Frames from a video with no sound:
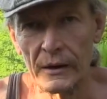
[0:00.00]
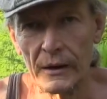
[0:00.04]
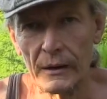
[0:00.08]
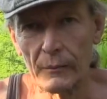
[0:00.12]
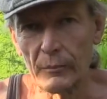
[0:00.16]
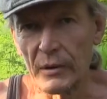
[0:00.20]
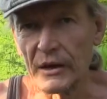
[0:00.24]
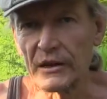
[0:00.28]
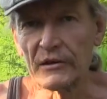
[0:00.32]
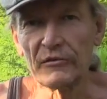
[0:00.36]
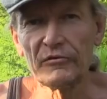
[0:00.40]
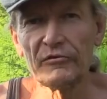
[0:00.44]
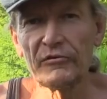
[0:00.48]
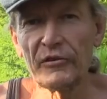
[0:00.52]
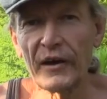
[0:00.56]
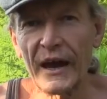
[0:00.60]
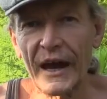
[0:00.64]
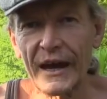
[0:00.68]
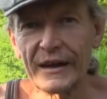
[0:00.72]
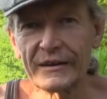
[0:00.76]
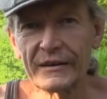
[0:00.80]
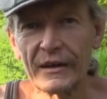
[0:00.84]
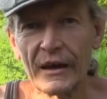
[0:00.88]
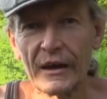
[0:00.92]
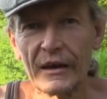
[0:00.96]
But in
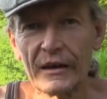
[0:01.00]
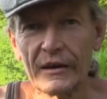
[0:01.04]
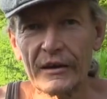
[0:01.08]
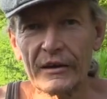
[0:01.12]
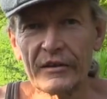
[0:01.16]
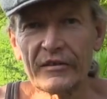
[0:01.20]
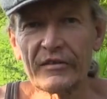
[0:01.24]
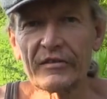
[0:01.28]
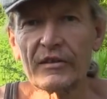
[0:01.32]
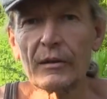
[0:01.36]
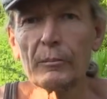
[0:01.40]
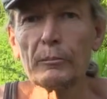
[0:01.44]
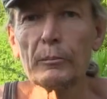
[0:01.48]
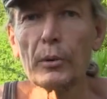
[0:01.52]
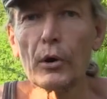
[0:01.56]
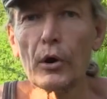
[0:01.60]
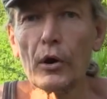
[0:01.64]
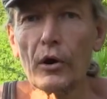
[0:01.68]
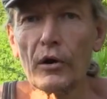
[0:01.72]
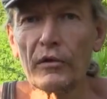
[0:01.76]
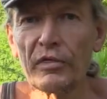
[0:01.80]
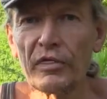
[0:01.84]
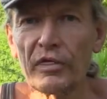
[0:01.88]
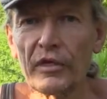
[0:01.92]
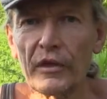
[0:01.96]
fact, it's the
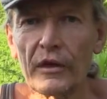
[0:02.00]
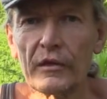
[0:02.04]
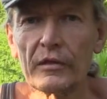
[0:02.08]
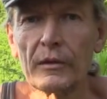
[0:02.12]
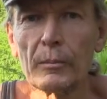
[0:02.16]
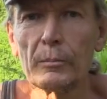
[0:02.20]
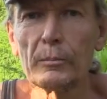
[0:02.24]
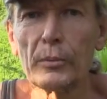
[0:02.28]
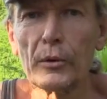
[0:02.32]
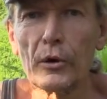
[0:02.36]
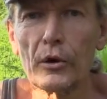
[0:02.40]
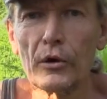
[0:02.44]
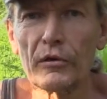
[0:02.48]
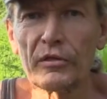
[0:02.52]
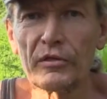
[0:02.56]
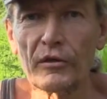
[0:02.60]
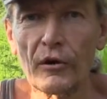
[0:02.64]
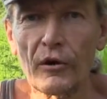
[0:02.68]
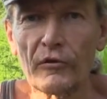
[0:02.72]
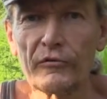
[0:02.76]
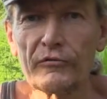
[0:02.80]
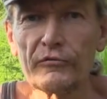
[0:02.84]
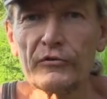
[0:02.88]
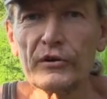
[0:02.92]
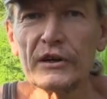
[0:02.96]
birth
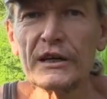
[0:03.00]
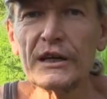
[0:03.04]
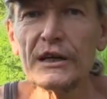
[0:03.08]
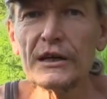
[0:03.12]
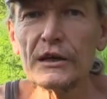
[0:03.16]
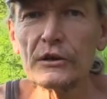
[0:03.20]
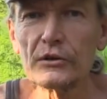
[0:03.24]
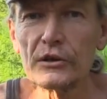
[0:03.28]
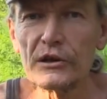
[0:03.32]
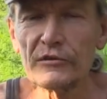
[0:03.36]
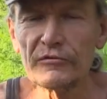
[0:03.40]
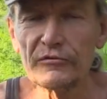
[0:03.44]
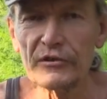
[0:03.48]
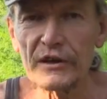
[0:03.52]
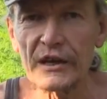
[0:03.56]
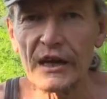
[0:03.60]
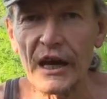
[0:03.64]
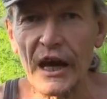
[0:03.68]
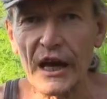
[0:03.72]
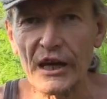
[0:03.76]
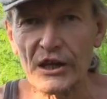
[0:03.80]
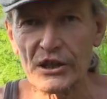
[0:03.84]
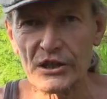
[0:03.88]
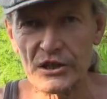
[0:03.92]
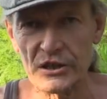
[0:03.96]
of
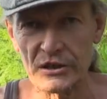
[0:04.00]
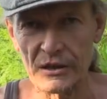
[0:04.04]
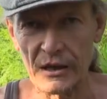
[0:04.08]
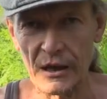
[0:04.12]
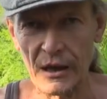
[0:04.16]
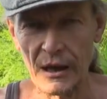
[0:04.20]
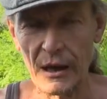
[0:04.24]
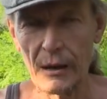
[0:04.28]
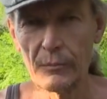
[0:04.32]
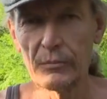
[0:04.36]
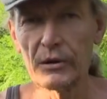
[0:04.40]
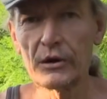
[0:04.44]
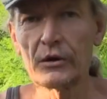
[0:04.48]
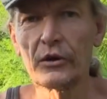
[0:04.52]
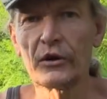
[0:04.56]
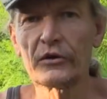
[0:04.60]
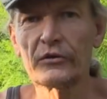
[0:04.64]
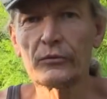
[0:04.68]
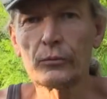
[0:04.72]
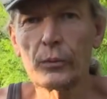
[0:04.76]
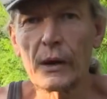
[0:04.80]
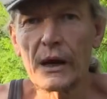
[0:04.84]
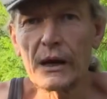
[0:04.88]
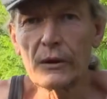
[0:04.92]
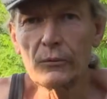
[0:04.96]
reunification,
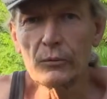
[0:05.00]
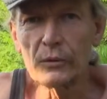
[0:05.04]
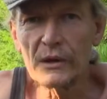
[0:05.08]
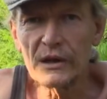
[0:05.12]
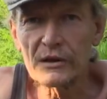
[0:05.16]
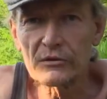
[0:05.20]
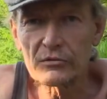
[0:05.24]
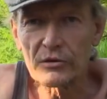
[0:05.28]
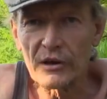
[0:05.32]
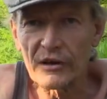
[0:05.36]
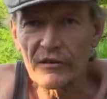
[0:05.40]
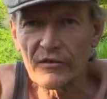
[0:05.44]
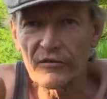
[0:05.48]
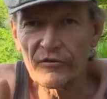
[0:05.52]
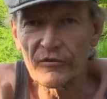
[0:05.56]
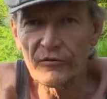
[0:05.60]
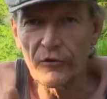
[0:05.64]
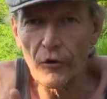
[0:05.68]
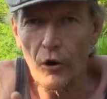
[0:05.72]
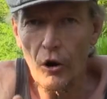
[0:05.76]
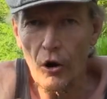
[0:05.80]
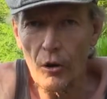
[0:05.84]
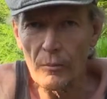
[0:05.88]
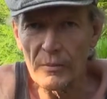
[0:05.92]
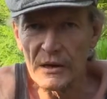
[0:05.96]
because when we
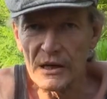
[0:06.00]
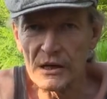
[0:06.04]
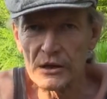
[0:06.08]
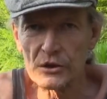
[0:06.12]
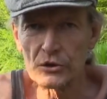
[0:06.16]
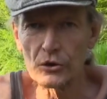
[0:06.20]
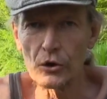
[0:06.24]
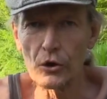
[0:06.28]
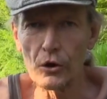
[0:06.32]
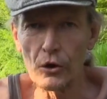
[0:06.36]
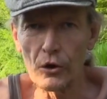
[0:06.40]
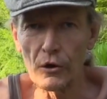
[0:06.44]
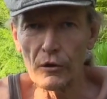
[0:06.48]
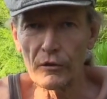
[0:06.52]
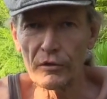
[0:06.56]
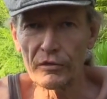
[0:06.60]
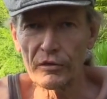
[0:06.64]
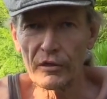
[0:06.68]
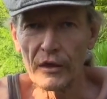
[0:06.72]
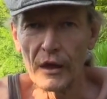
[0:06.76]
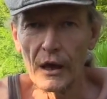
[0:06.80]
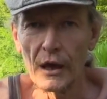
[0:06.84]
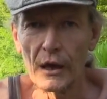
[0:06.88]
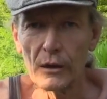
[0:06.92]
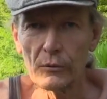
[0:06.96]
transform into
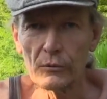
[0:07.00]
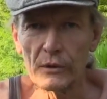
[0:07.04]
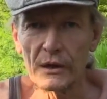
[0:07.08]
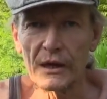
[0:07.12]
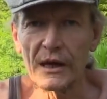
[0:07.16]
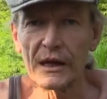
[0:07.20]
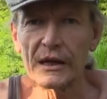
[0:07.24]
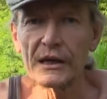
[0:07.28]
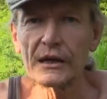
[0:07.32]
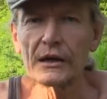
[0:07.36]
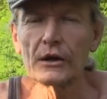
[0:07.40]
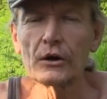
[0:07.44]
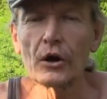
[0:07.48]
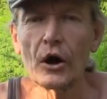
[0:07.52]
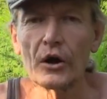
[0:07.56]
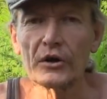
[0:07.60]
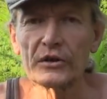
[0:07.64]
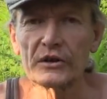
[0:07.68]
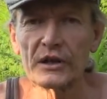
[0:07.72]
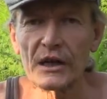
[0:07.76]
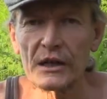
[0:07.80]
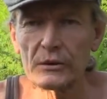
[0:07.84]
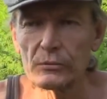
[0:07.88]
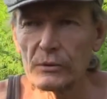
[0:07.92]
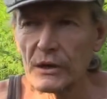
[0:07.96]
earth, we get in
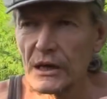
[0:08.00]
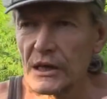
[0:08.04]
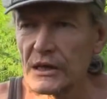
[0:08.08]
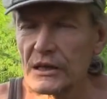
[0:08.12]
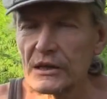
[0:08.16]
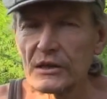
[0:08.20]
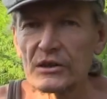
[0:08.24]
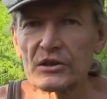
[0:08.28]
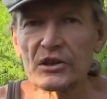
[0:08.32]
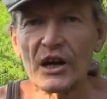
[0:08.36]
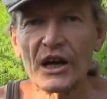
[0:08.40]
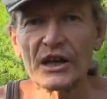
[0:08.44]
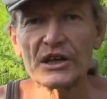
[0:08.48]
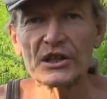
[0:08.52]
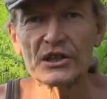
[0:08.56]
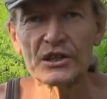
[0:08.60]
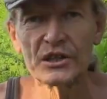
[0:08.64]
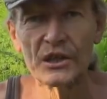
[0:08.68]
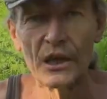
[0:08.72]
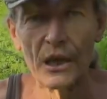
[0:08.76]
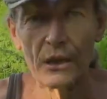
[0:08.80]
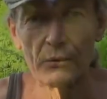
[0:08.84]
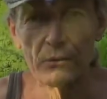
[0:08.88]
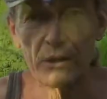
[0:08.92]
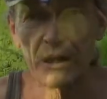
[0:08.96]
contact, we get in
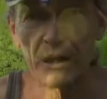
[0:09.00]
touch, we